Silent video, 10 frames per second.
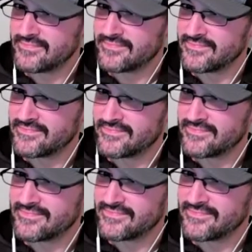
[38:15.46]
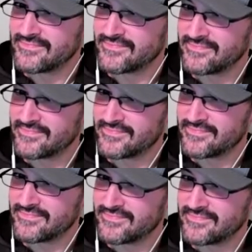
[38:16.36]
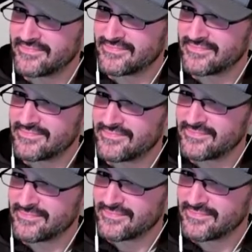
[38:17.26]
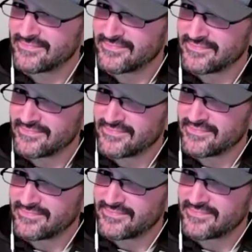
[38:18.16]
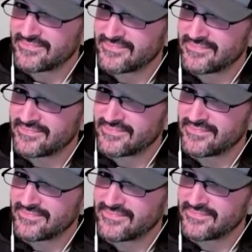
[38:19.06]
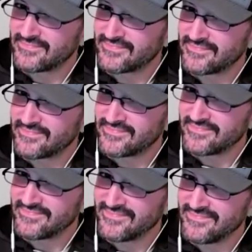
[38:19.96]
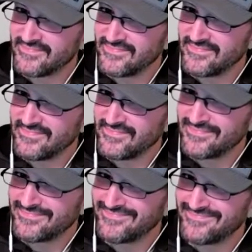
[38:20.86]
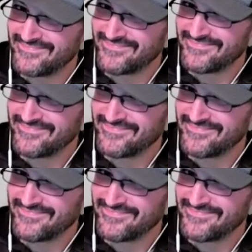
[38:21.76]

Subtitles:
The person shown says nothing.